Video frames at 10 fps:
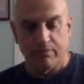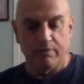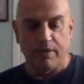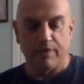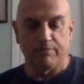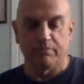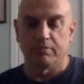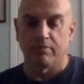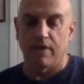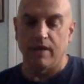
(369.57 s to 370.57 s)
But
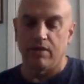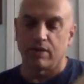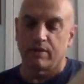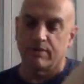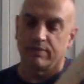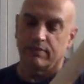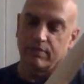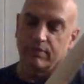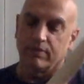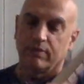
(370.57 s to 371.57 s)
hey, look,
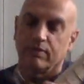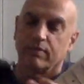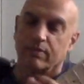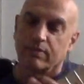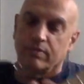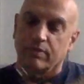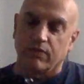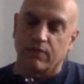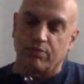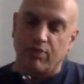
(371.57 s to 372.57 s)

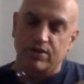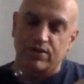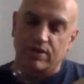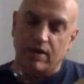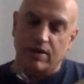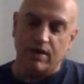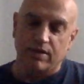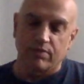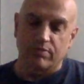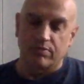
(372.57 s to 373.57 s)
for the price, I think it
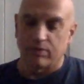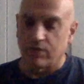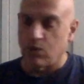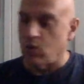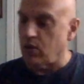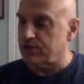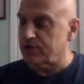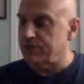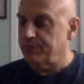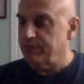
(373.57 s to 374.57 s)
works.